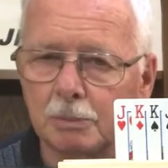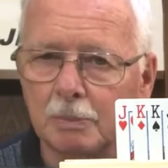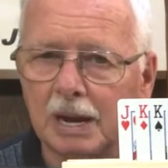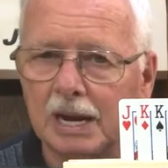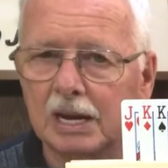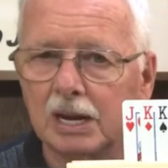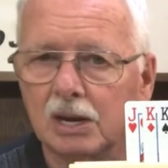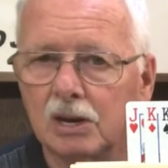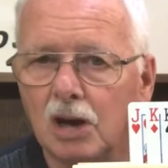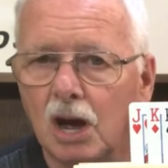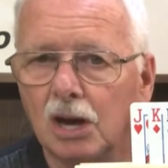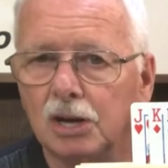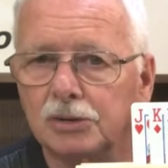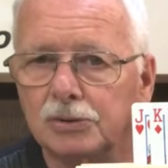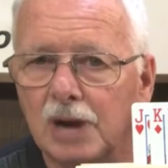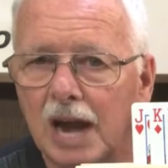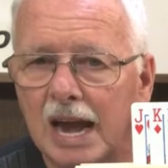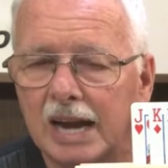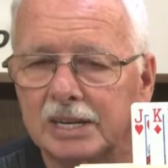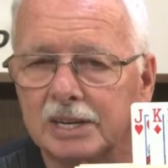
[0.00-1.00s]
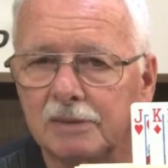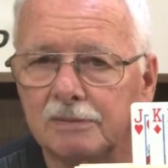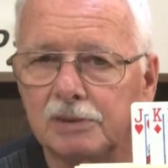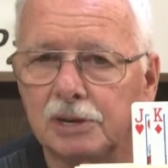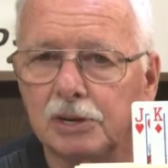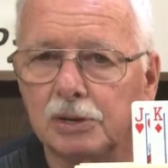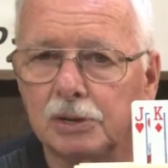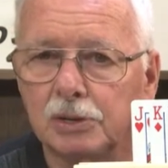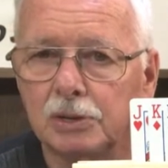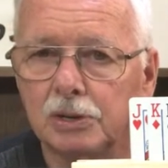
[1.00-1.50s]
to make a contract if
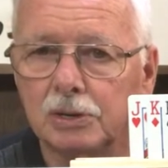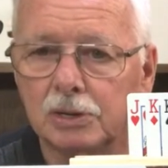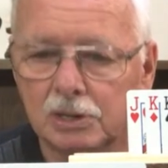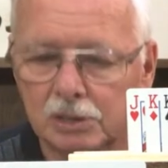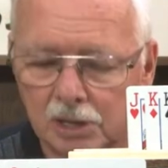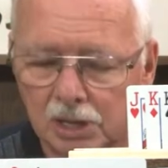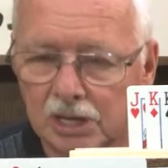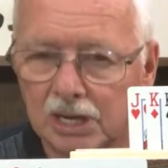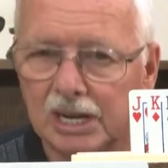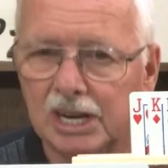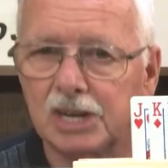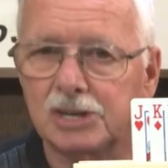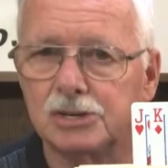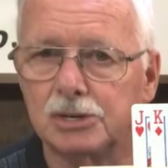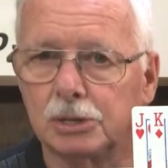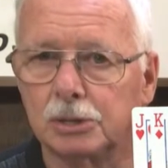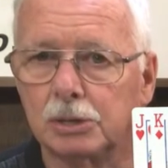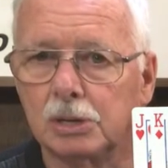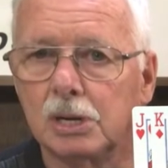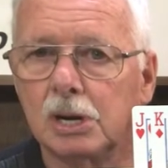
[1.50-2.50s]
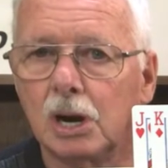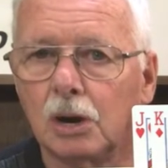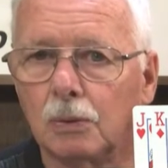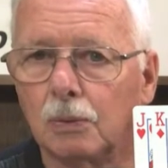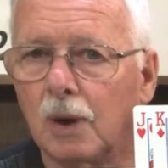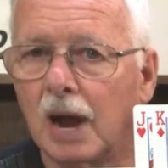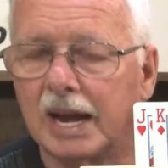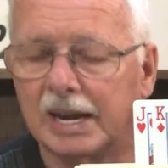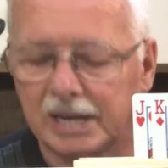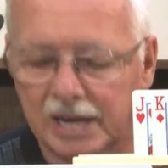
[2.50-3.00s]
you're going to lead your
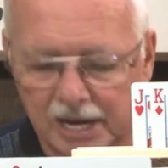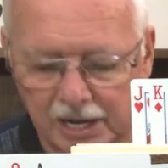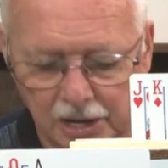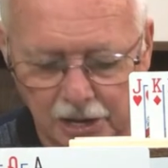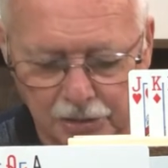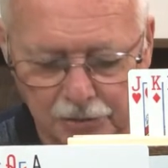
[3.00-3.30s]
right in a